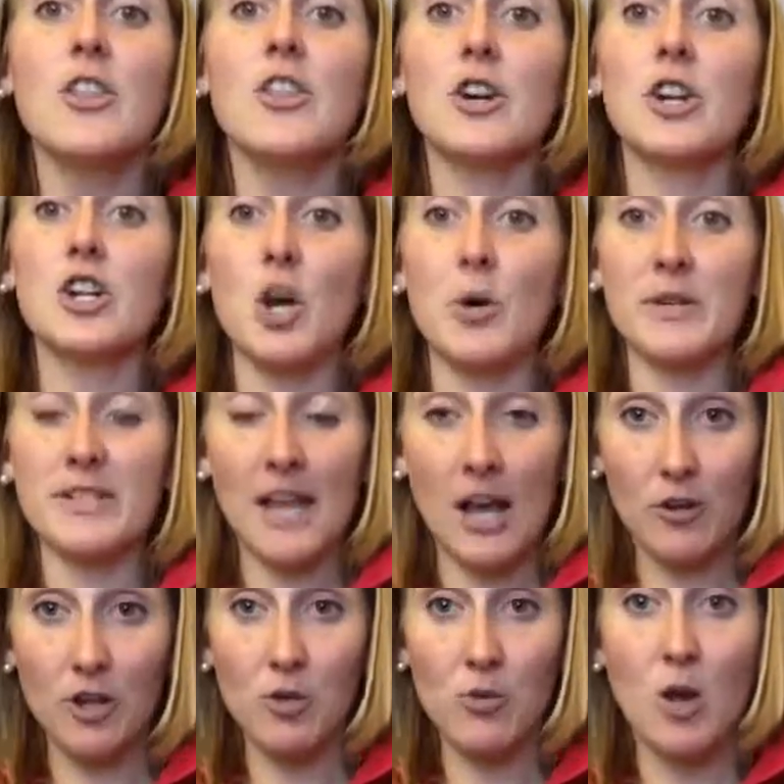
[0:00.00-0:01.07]
They're going to go and
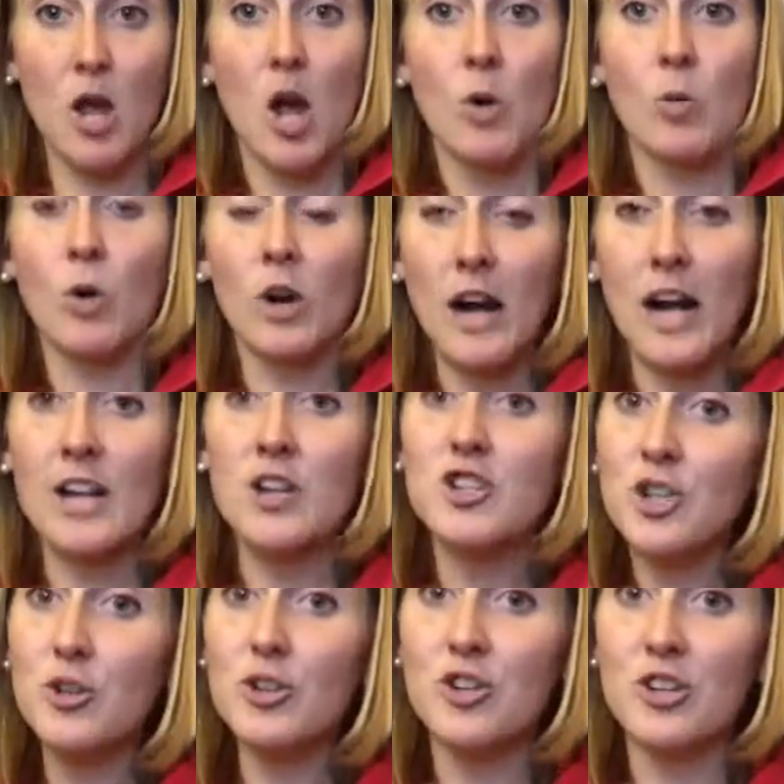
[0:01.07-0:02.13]
tell you what kind of
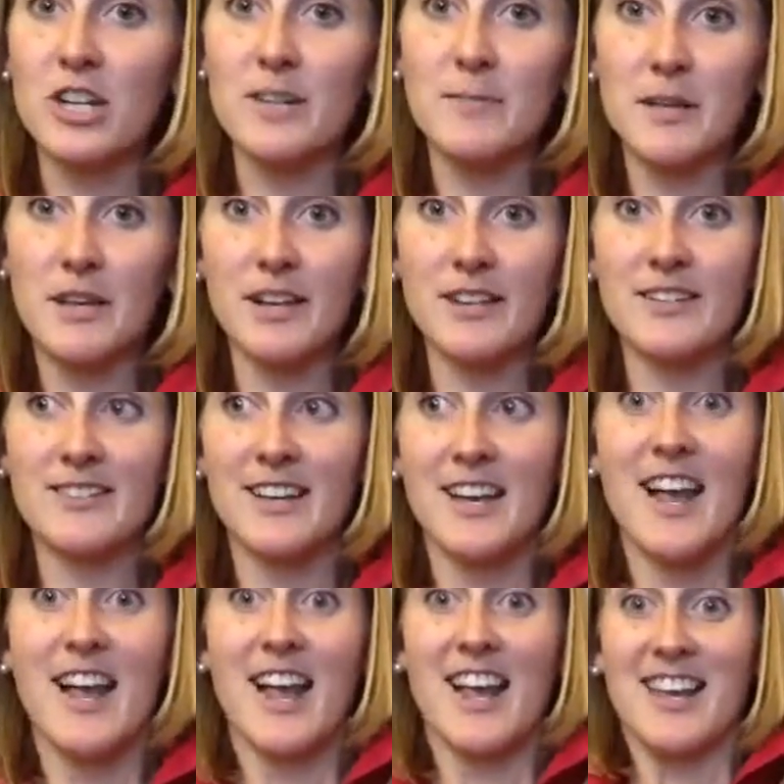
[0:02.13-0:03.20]
shoes you need, because
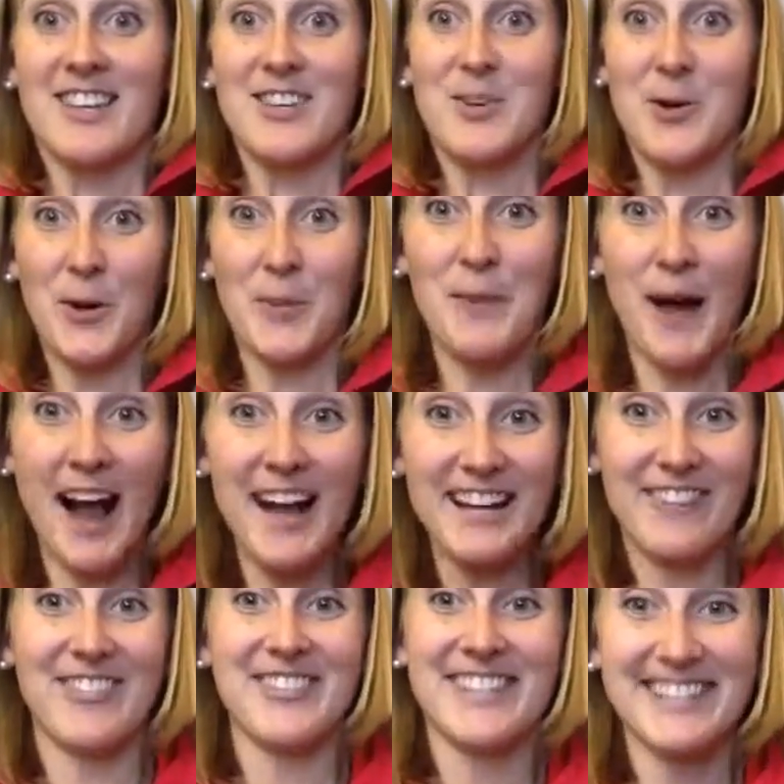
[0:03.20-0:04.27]
your
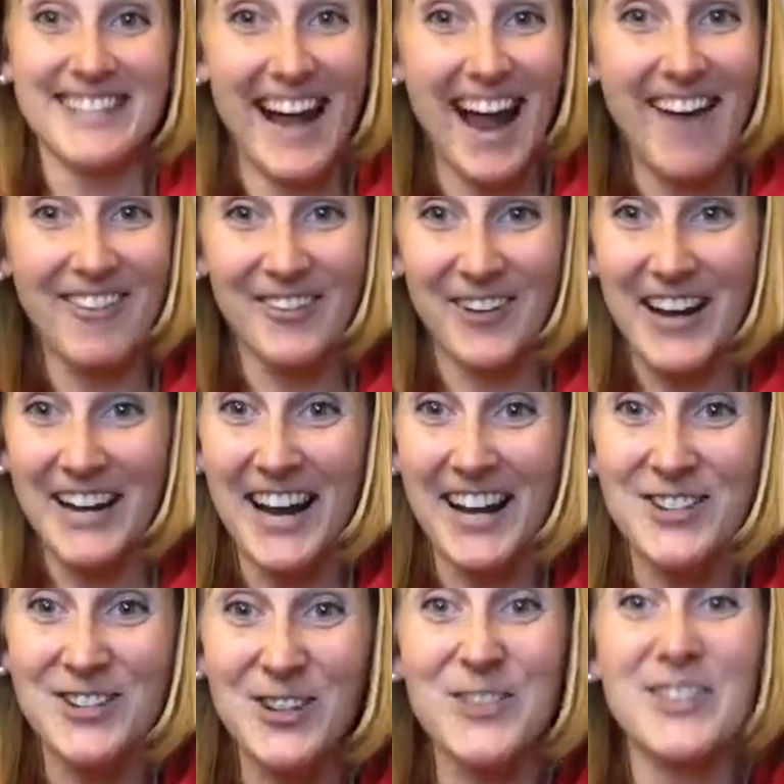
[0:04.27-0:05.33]
body, if it does not have the right
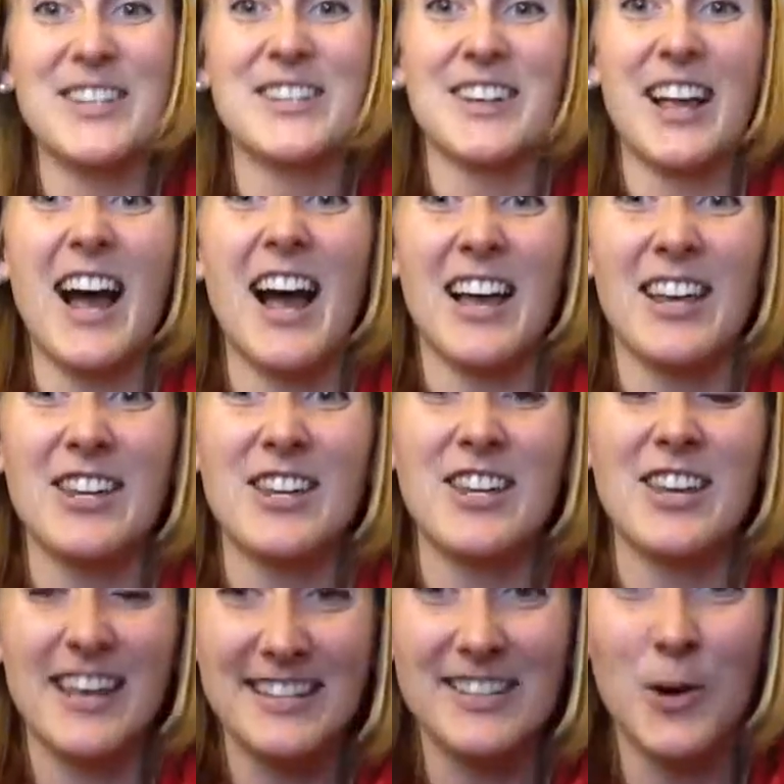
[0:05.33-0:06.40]
kind of shoes,
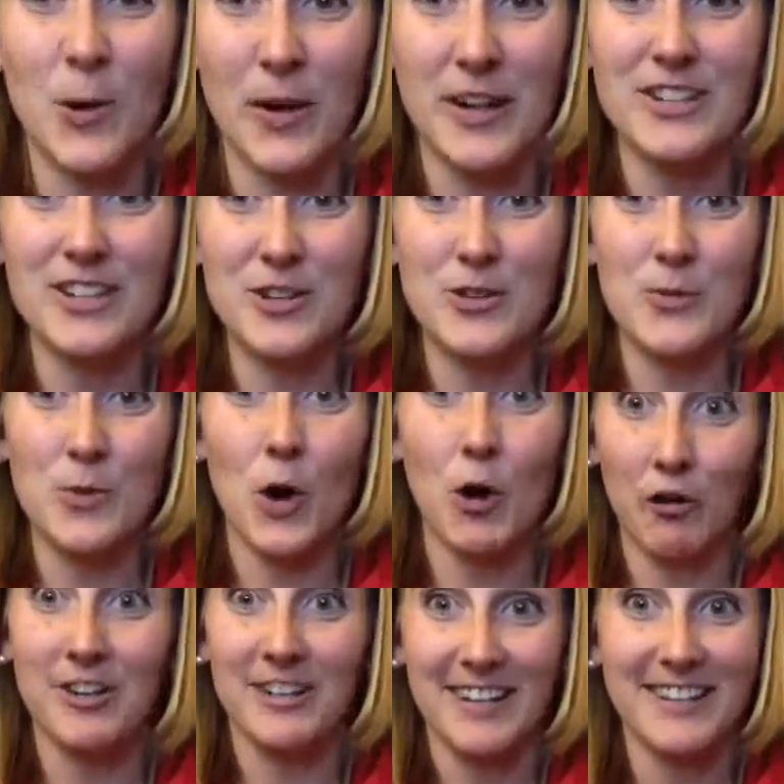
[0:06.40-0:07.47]
is going to
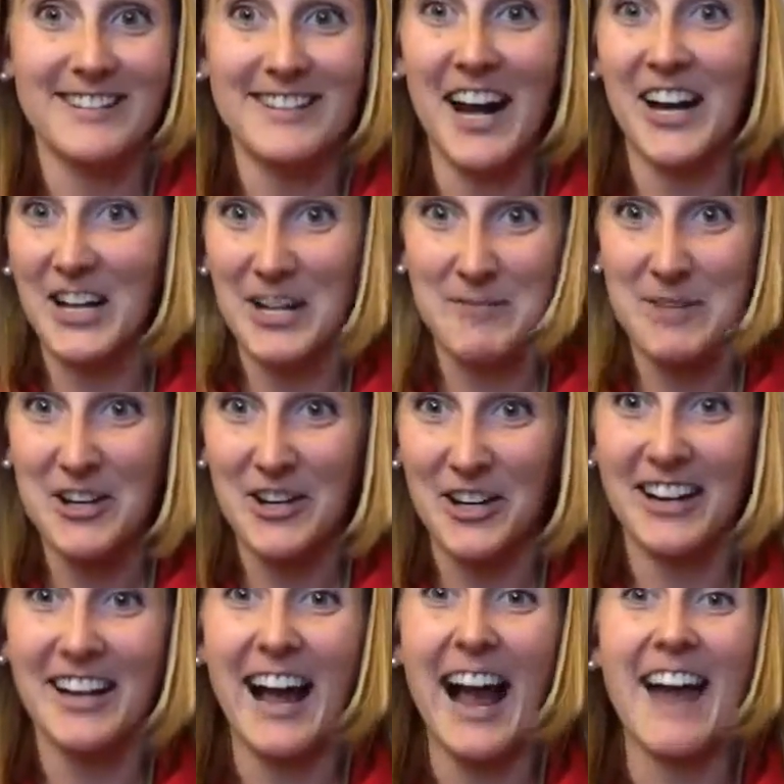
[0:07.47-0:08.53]
hurt. It's not going to be
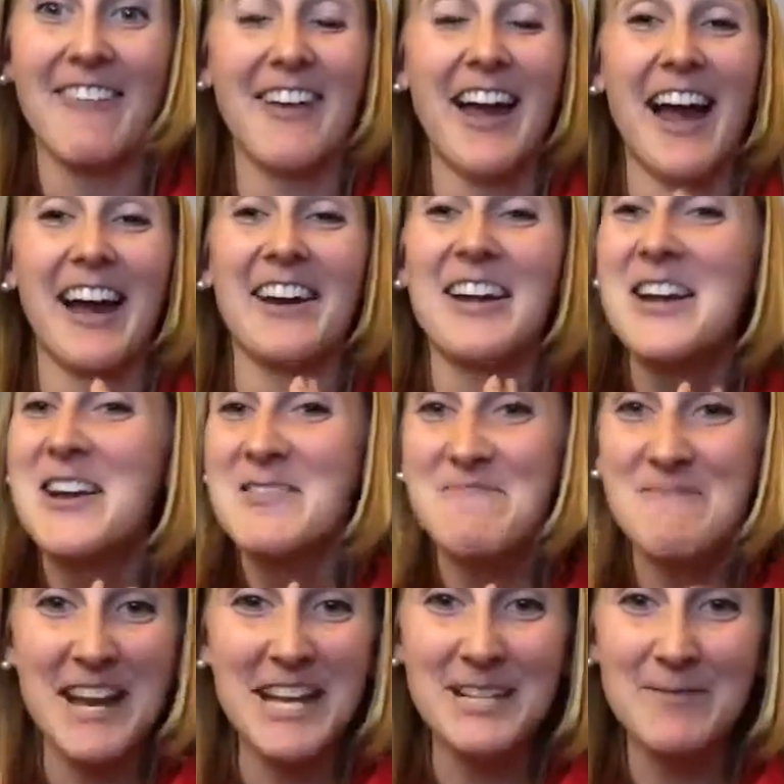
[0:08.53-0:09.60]
good. I've had
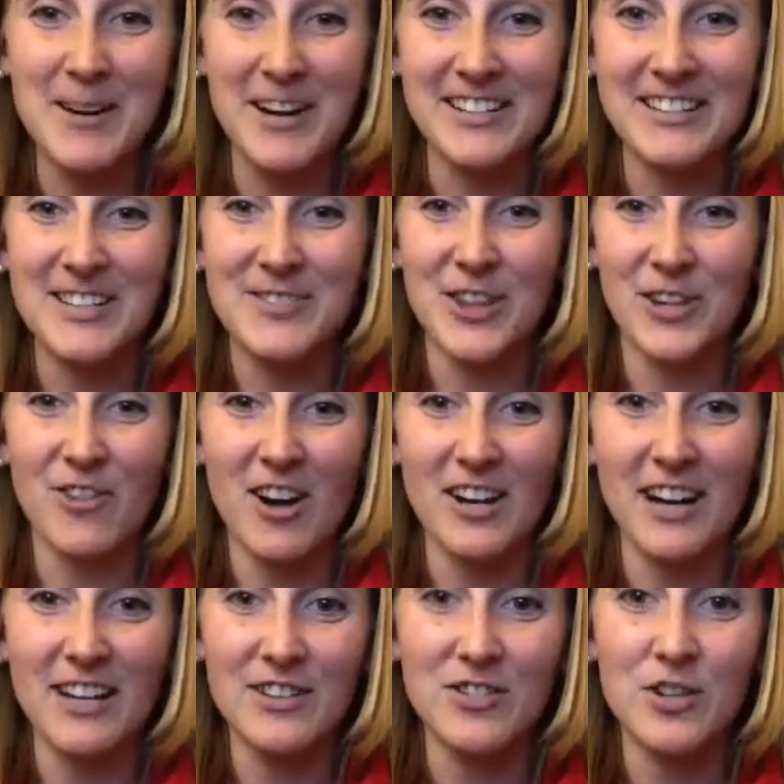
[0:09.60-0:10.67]
many experiences with the
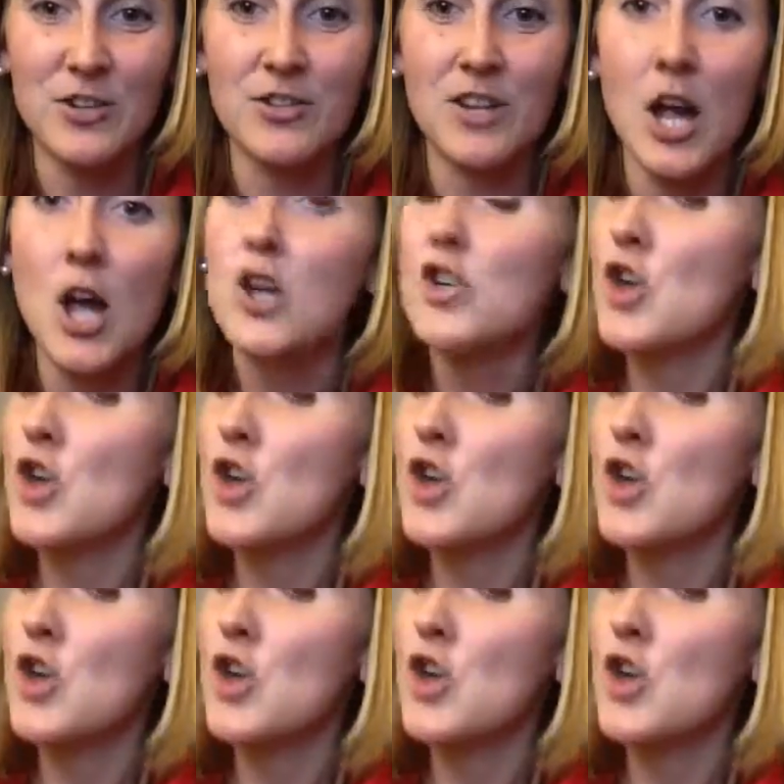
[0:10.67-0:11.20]
wrong kinds of shoes.